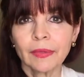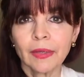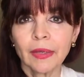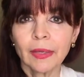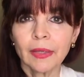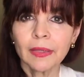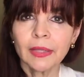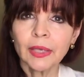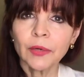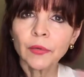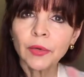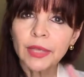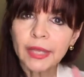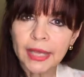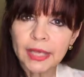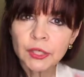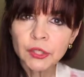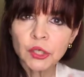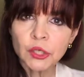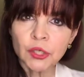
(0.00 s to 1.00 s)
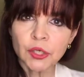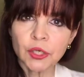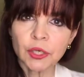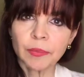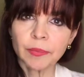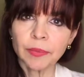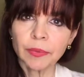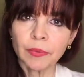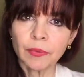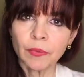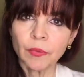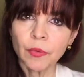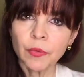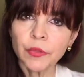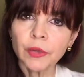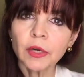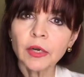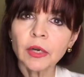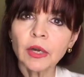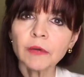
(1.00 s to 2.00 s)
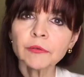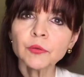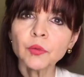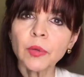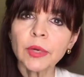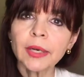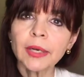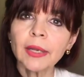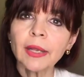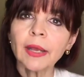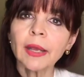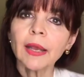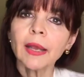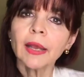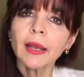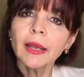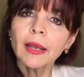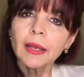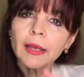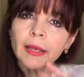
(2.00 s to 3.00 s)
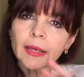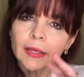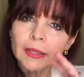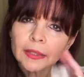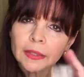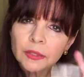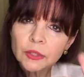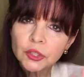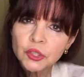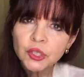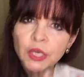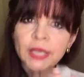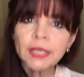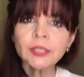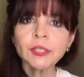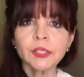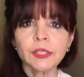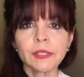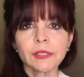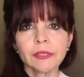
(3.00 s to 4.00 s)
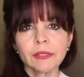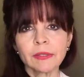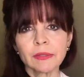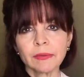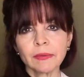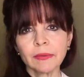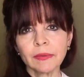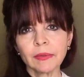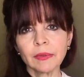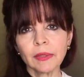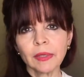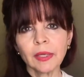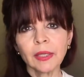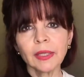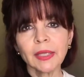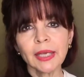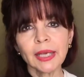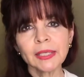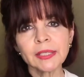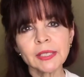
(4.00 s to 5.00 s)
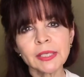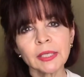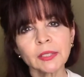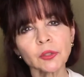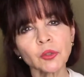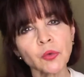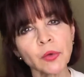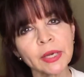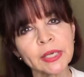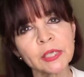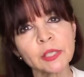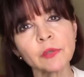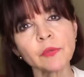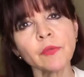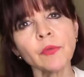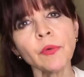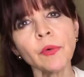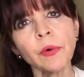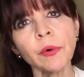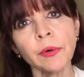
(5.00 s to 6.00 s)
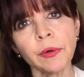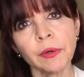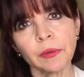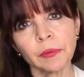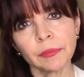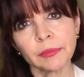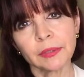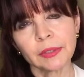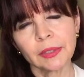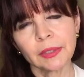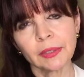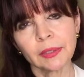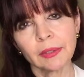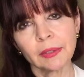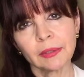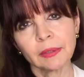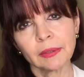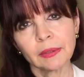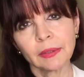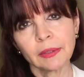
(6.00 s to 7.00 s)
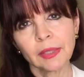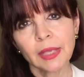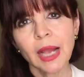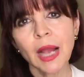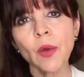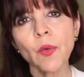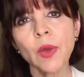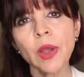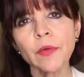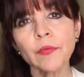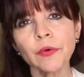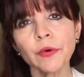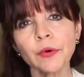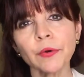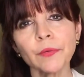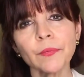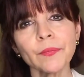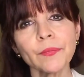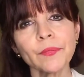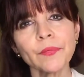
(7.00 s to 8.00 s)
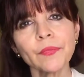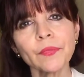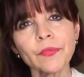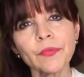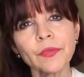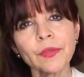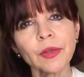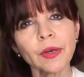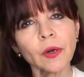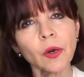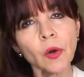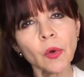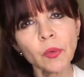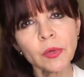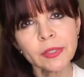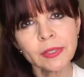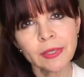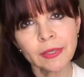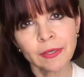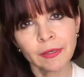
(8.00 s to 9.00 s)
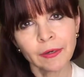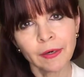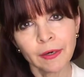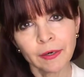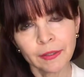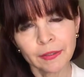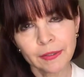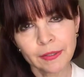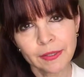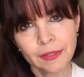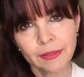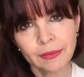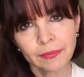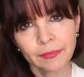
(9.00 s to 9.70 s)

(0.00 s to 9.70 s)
The relationship with our loved one changes. It gets transformed. However, they're always in our hearts.